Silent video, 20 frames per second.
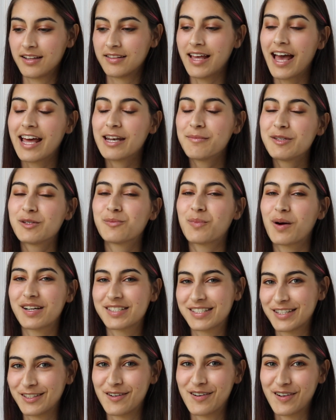The enemies
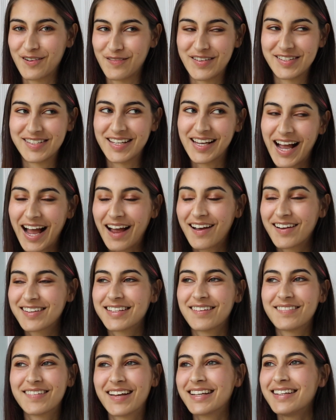part is a little unconvincing because
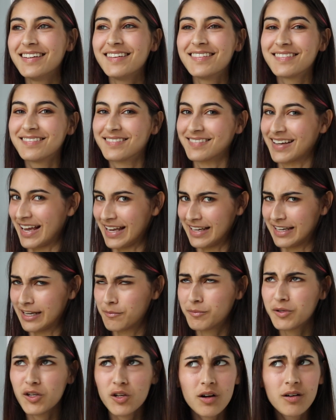I'm like, you don't hate
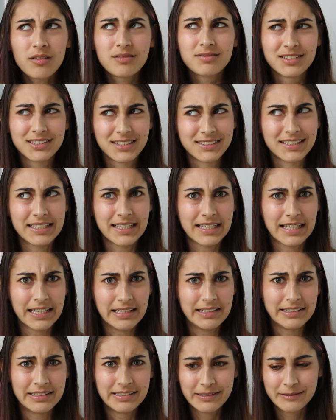him. You don't really
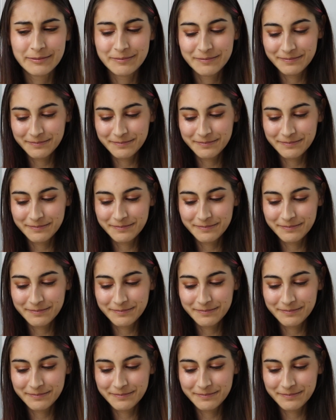hate him.